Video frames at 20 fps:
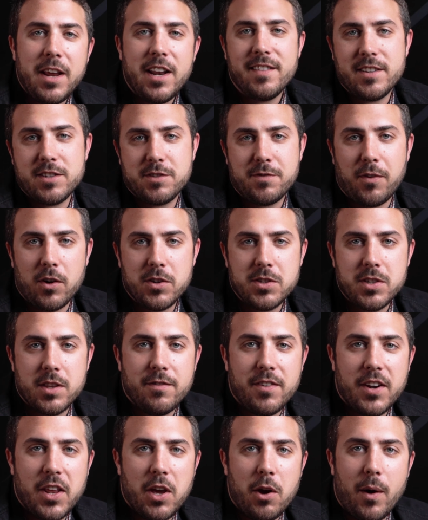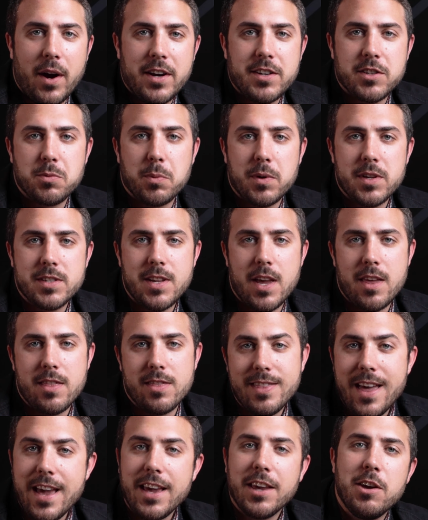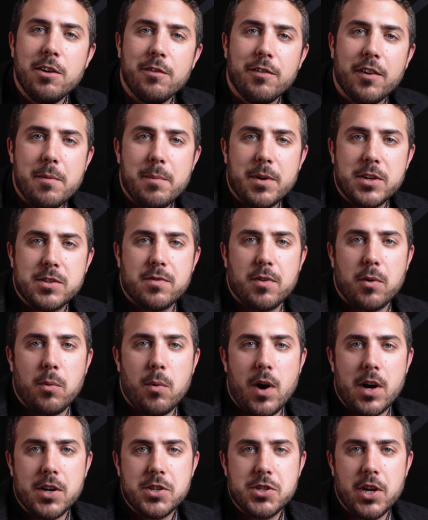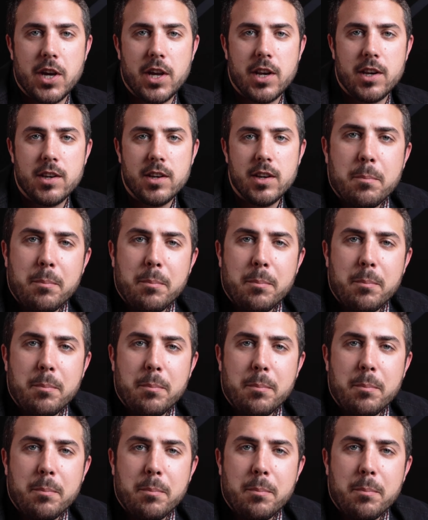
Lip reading: made it this far to the video, I just want to say thank you very much for watching.